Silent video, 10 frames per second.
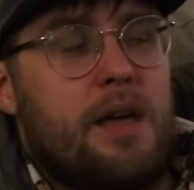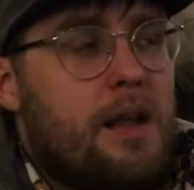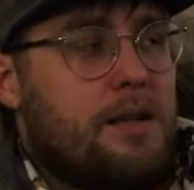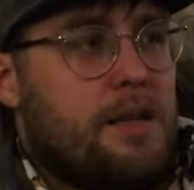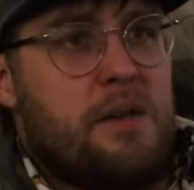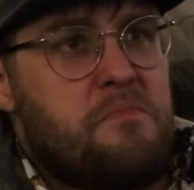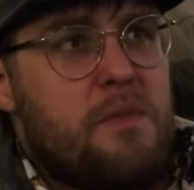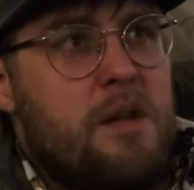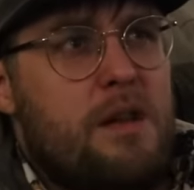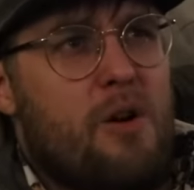And I
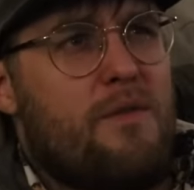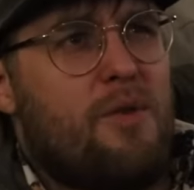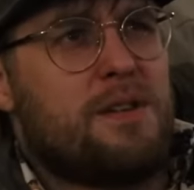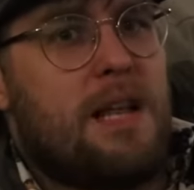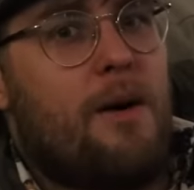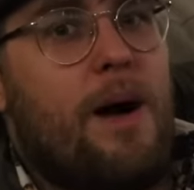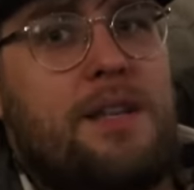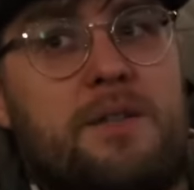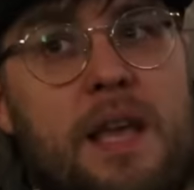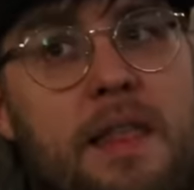said, no, of course not. Why'd
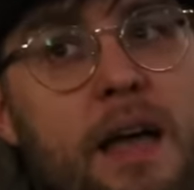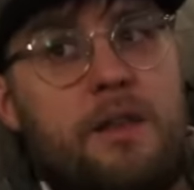you say that?